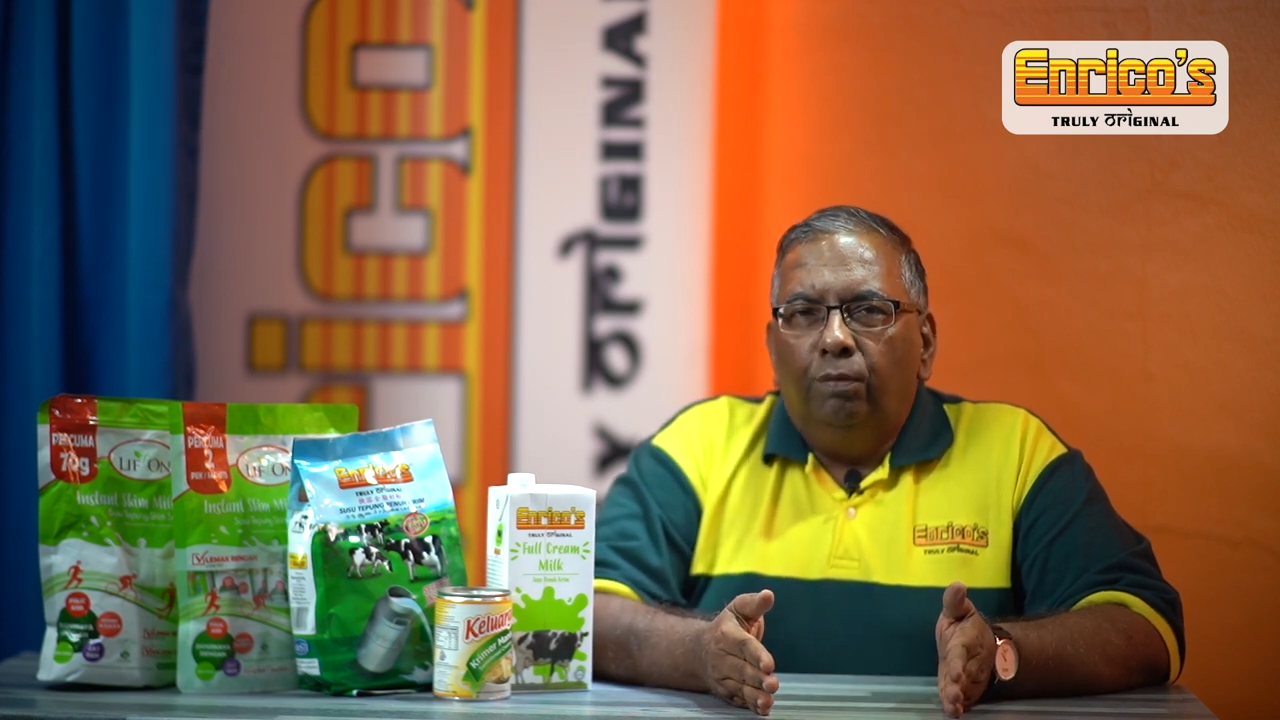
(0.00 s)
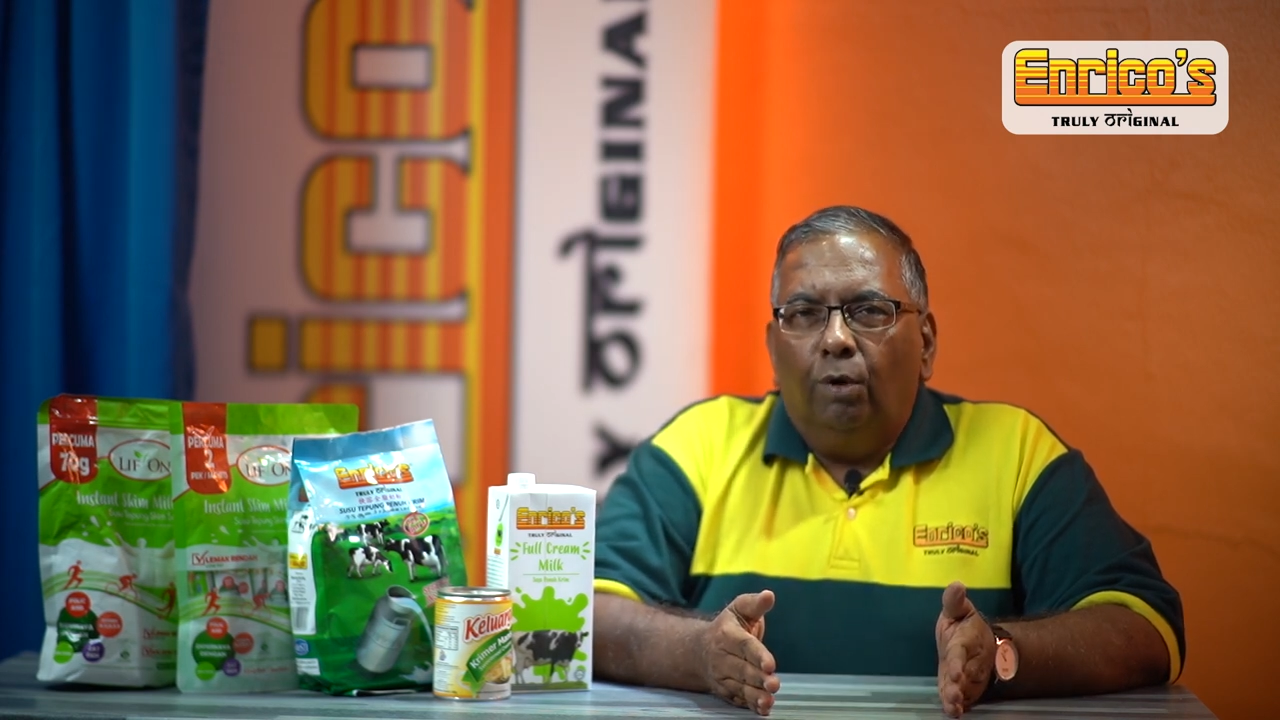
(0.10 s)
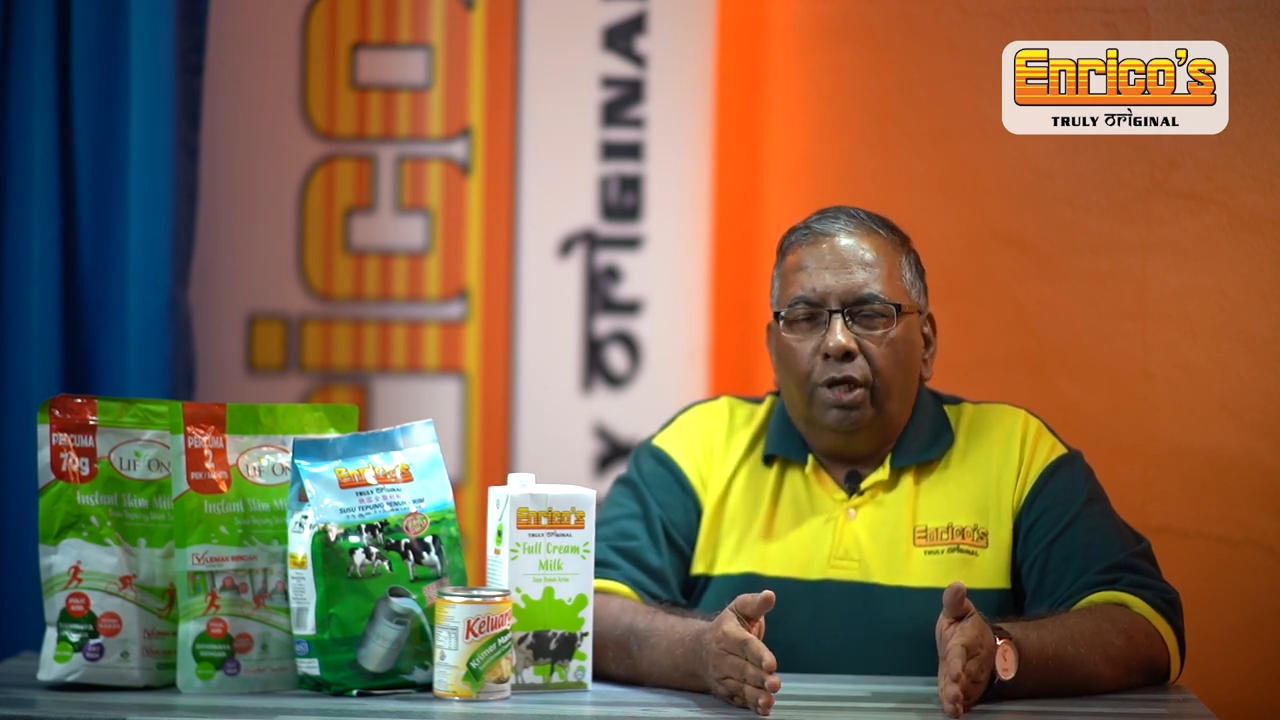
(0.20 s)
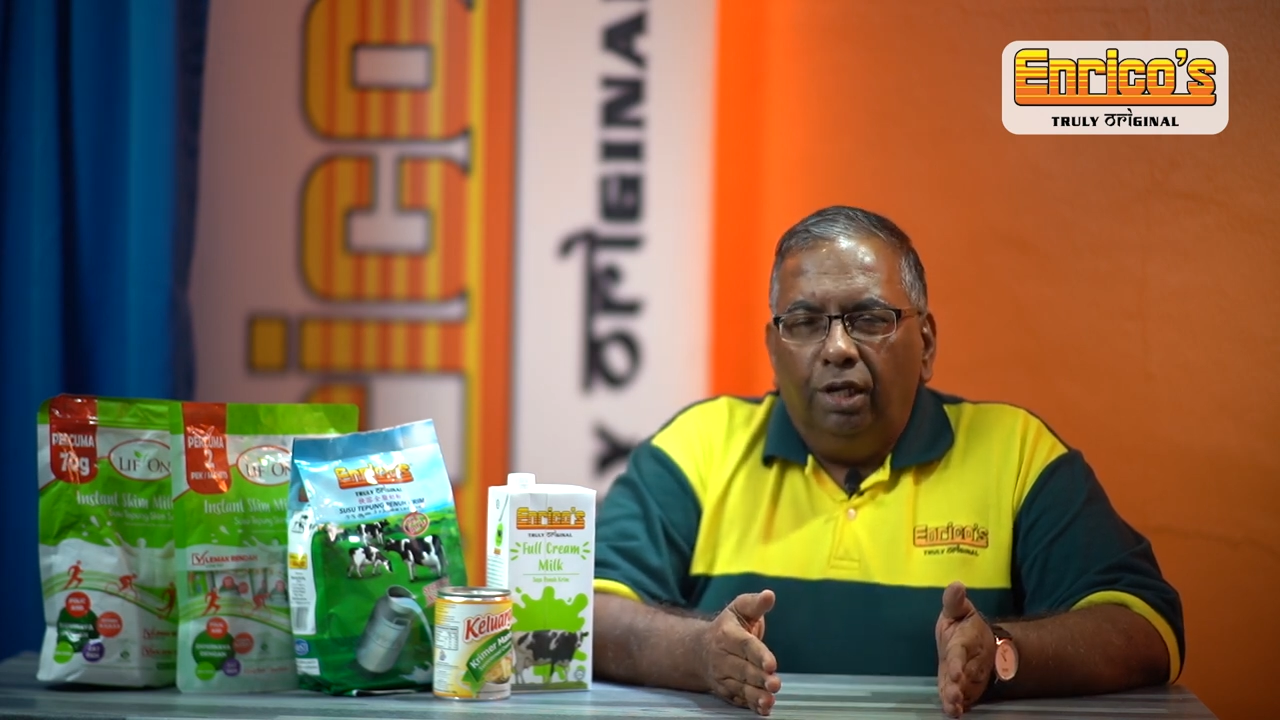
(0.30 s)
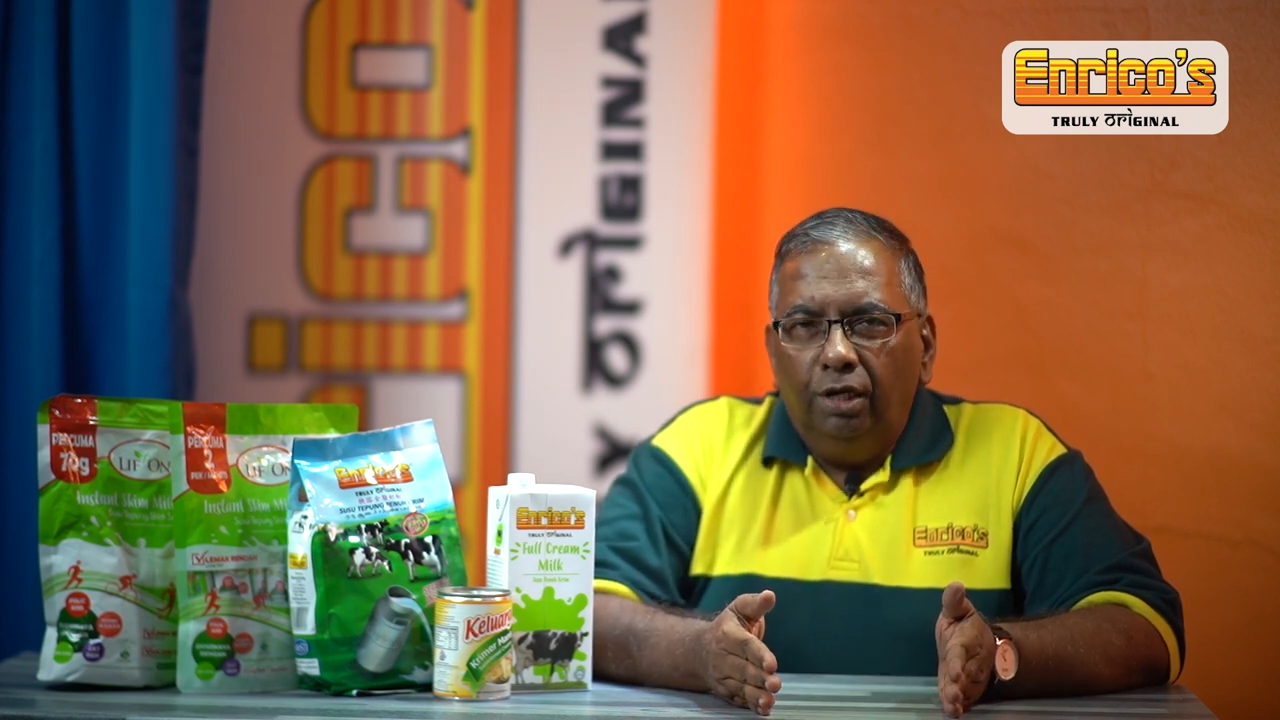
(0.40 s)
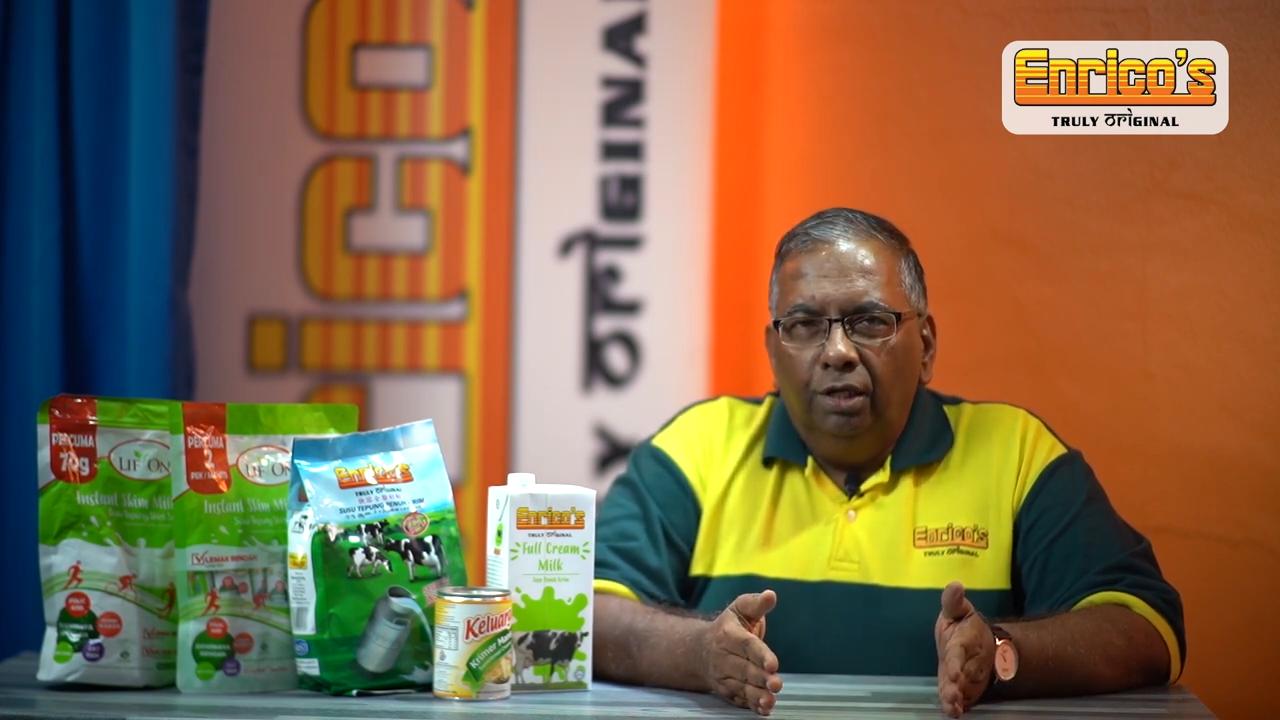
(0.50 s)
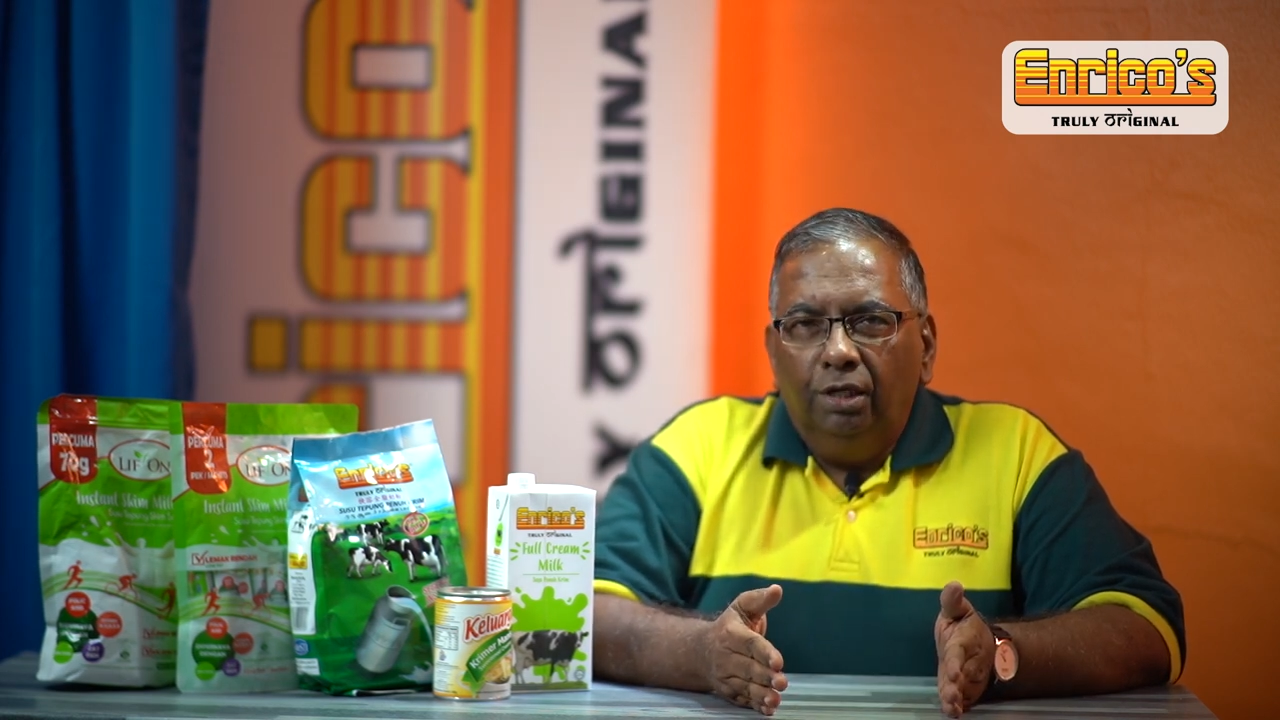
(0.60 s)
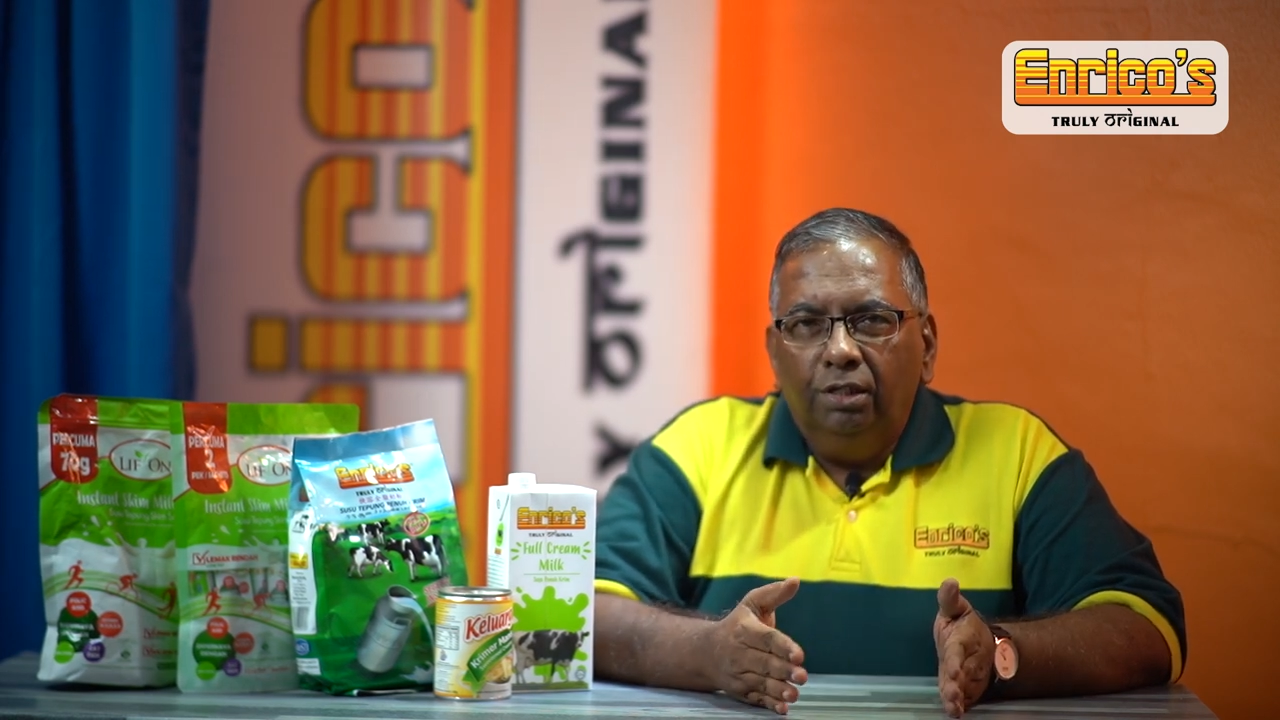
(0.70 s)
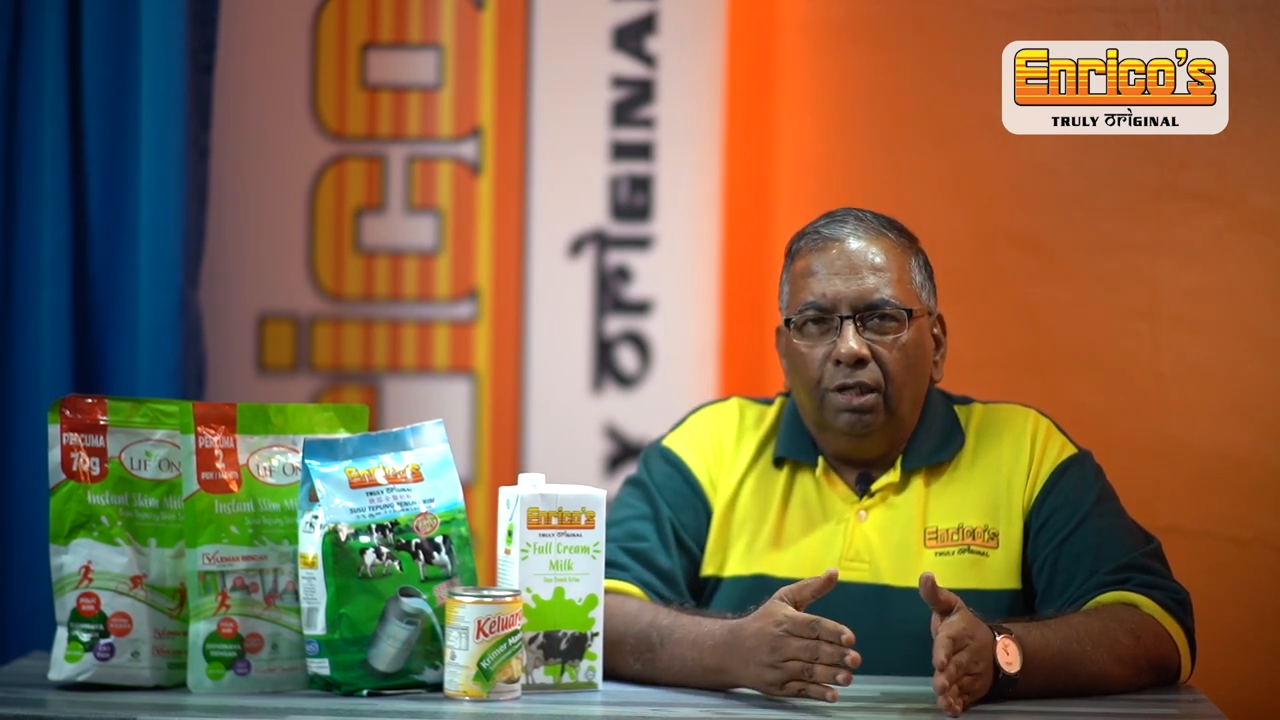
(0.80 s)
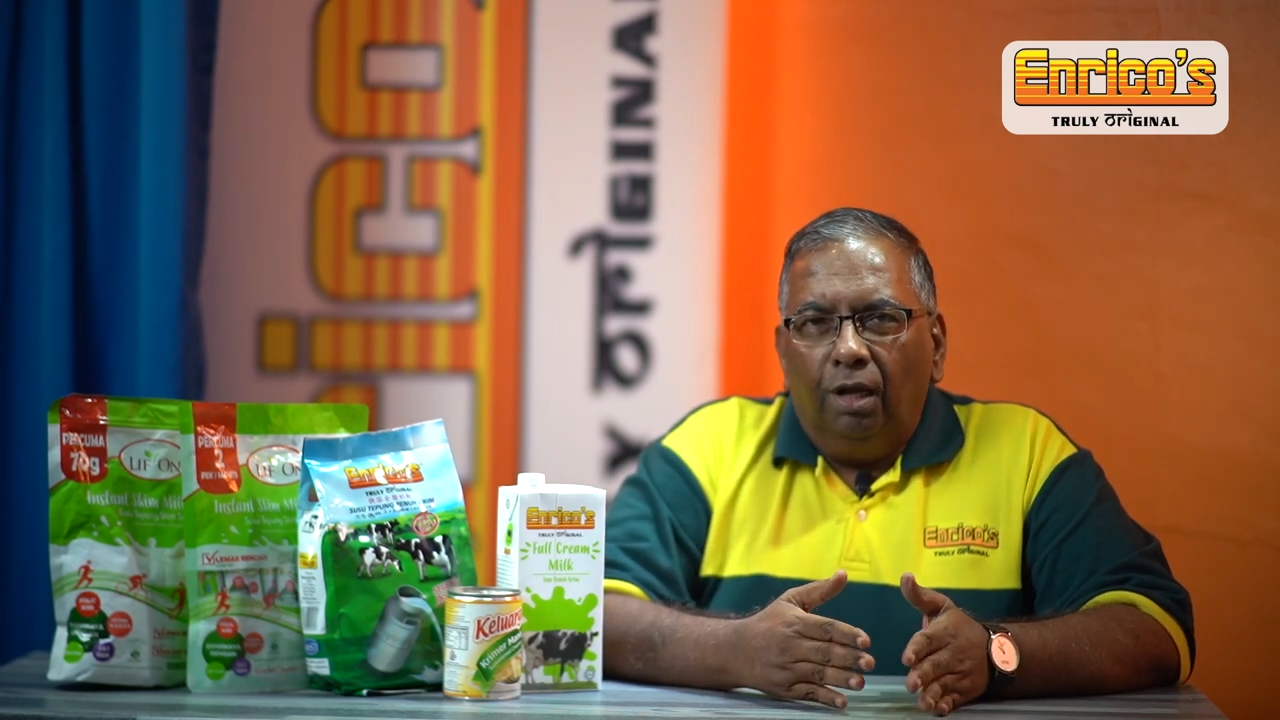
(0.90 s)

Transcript: 40 years.